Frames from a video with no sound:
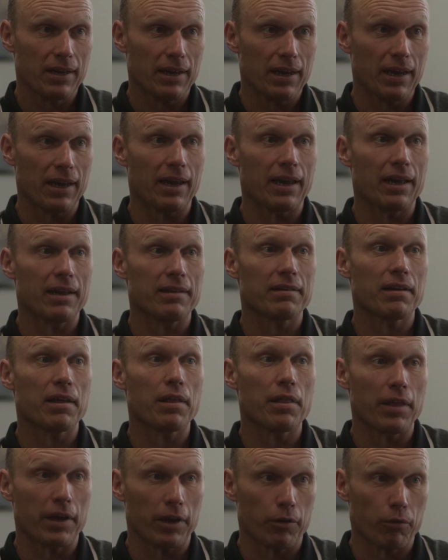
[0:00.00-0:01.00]
and
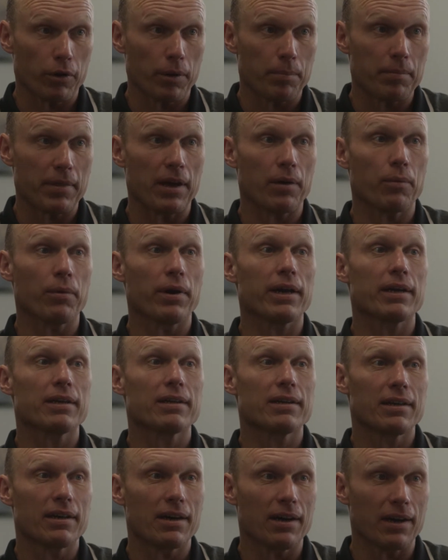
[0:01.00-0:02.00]
they grew up that way
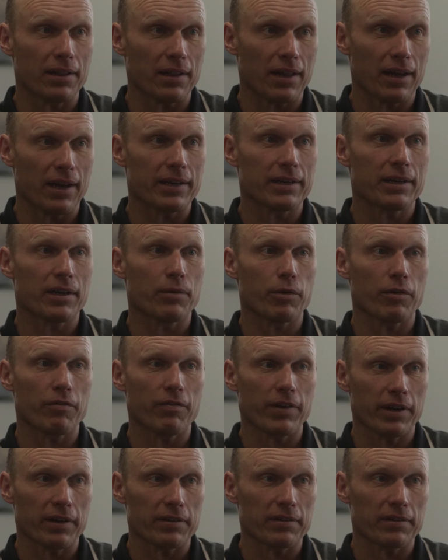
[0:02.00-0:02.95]
online. We're very